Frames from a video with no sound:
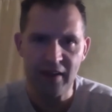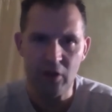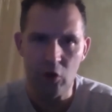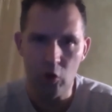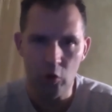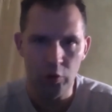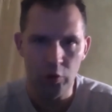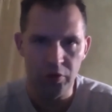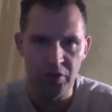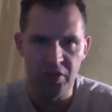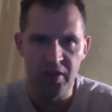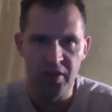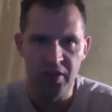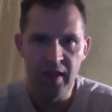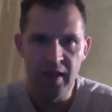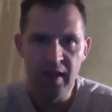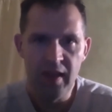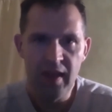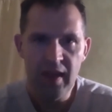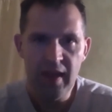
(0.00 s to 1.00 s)
Oath.
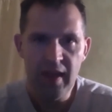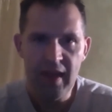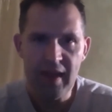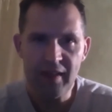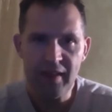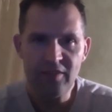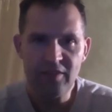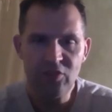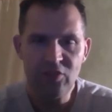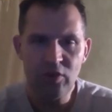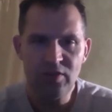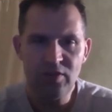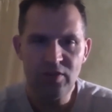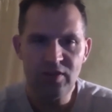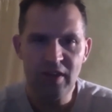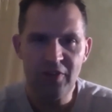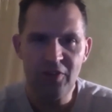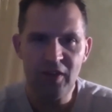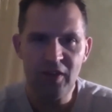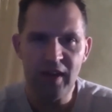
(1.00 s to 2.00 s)
And this horse
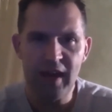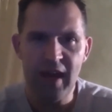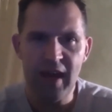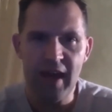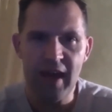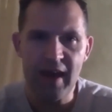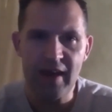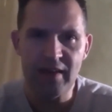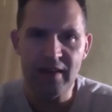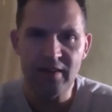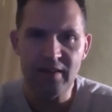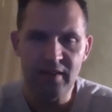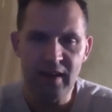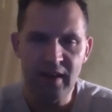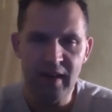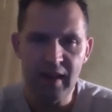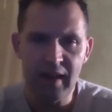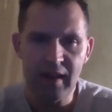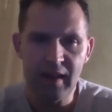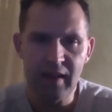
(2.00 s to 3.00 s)
definitely has
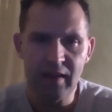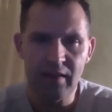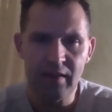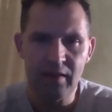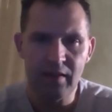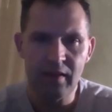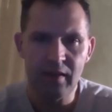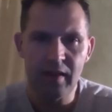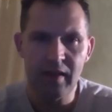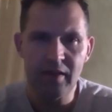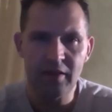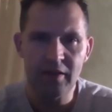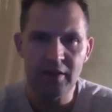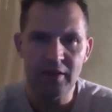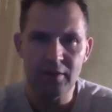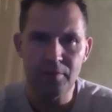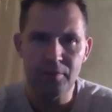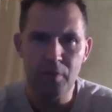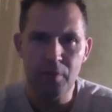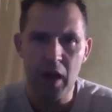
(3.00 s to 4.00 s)
a
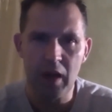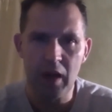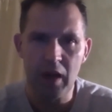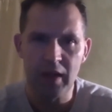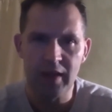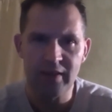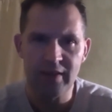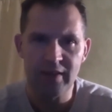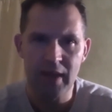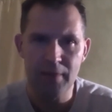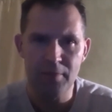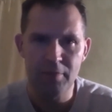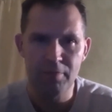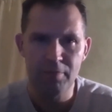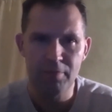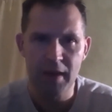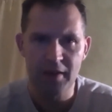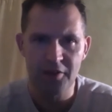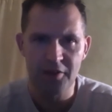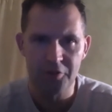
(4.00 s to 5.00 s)
Keeneland Poly type of
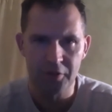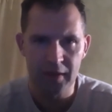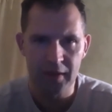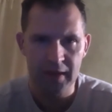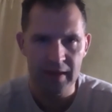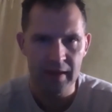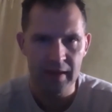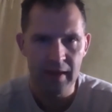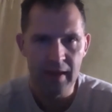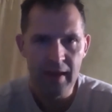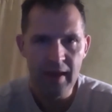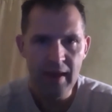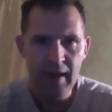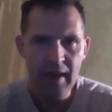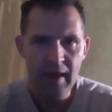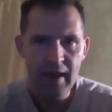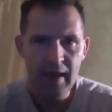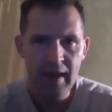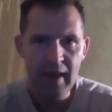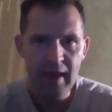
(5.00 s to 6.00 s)
pedigree.
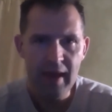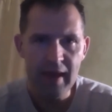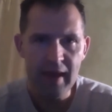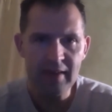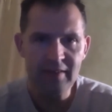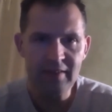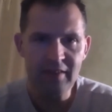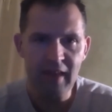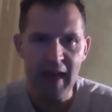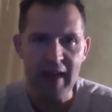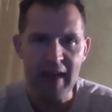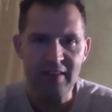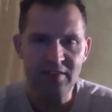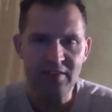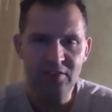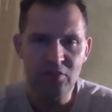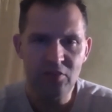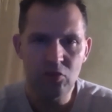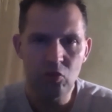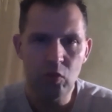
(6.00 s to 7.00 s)
And his
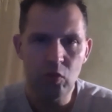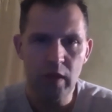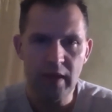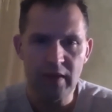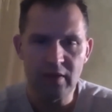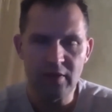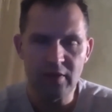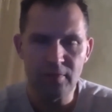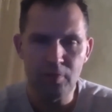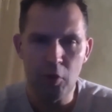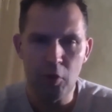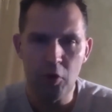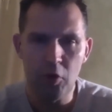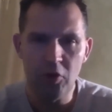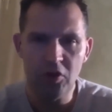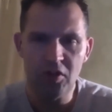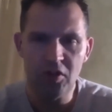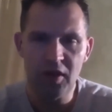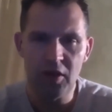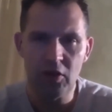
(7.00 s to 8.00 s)
last 2 wins,
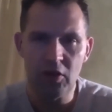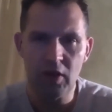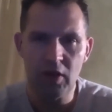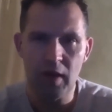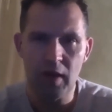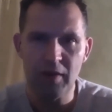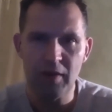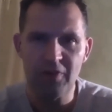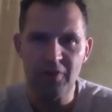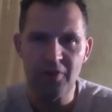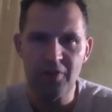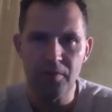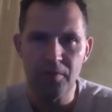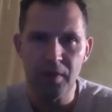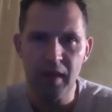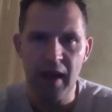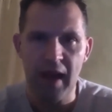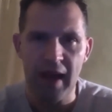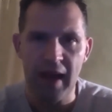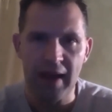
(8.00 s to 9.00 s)
both coming from
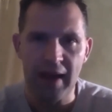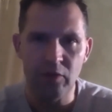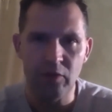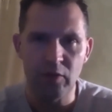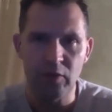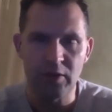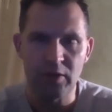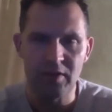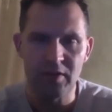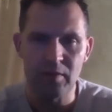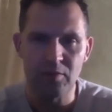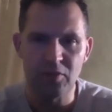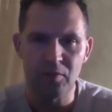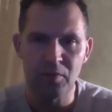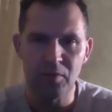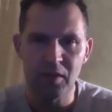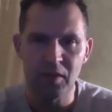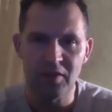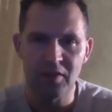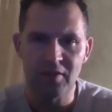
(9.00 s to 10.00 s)
behind, which seems
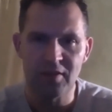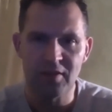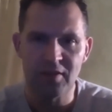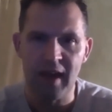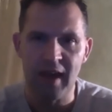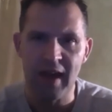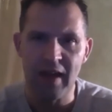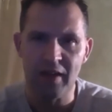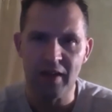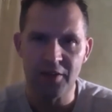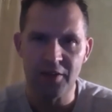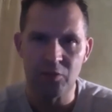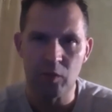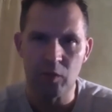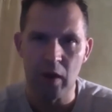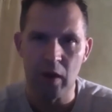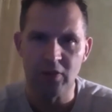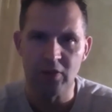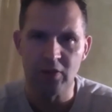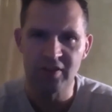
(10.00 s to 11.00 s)
to be the style and
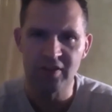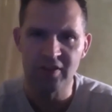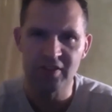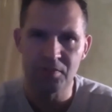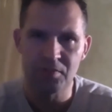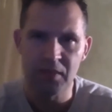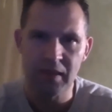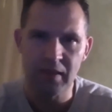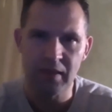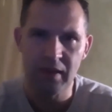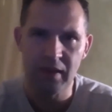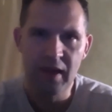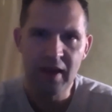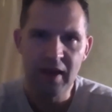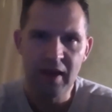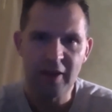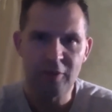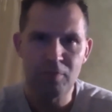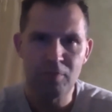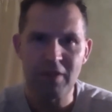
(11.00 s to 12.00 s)
routes this meet,
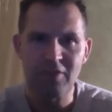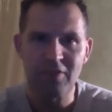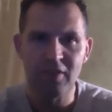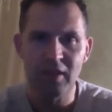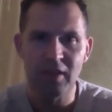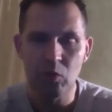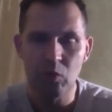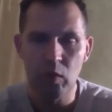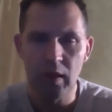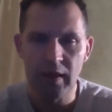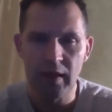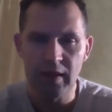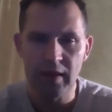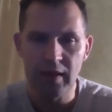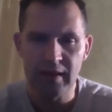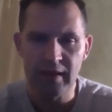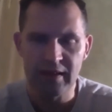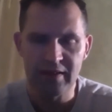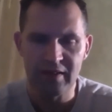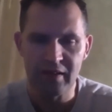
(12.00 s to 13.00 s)
especially
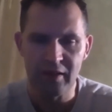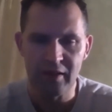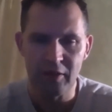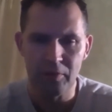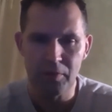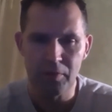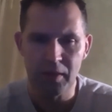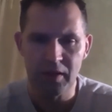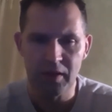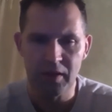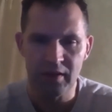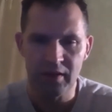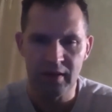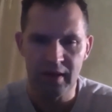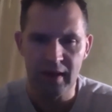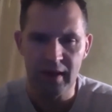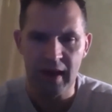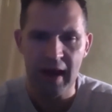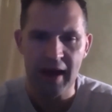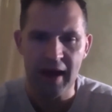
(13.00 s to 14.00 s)
when it's a little bit
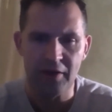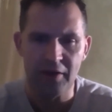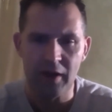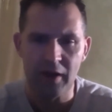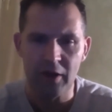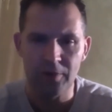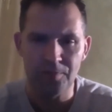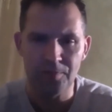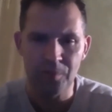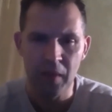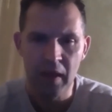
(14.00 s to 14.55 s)
hotter out.